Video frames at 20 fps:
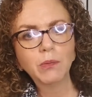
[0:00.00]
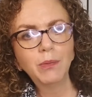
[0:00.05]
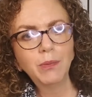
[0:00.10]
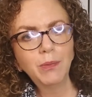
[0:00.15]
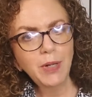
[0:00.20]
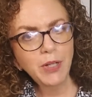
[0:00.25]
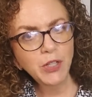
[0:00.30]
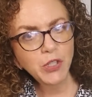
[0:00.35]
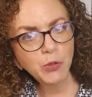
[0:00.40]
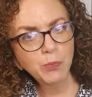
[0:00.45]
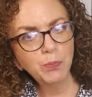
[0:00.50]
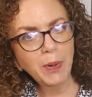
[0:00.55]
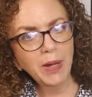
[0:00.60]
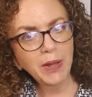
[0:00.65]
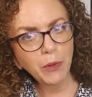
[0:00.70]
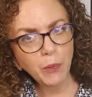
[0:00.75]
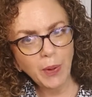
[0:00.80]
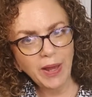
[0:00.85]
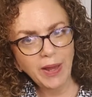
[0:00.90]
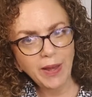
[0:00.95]
which, by
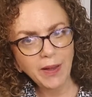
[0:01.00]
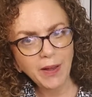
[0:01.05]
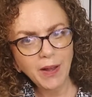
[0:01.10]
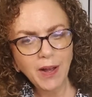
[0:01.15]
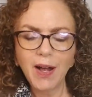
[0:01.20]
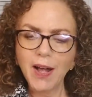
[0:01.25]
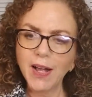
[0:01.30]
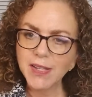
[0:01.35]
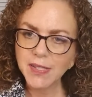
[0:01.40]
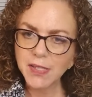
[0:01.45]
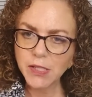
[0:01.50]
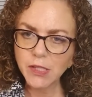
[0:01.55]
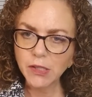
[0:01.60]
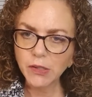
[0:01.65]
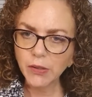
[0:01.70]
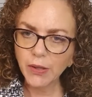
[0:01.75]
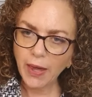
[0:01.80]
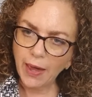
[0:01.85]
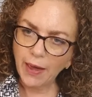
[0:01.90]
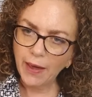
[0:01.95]
the way, I still
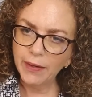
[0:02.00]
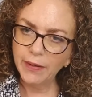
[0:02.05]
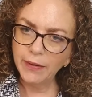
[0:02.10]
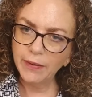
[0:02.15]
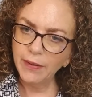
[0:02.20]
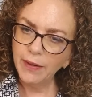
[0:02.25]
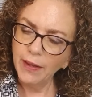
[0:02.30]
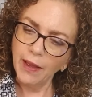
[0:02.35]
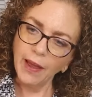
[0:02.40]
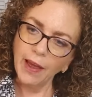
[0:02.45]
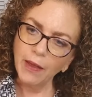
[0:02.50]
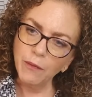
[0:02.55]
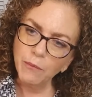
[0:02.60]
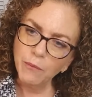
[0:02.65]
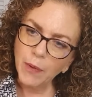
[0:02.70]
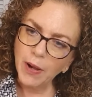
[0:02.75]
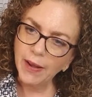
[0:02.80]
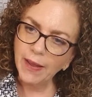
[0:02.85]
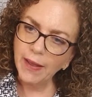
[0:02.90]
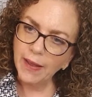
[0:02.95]
get at
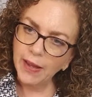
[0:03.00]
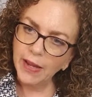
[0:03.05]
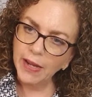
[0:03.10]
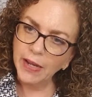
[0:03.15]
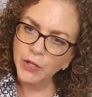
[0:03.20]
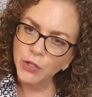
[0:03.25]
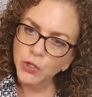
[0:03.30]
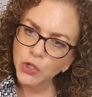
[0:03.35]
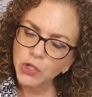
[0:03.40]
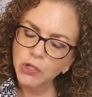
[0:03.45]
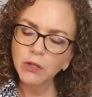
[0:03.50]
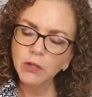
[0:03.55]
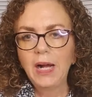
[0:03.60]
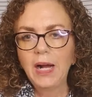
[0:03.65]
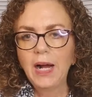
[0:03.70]
my age.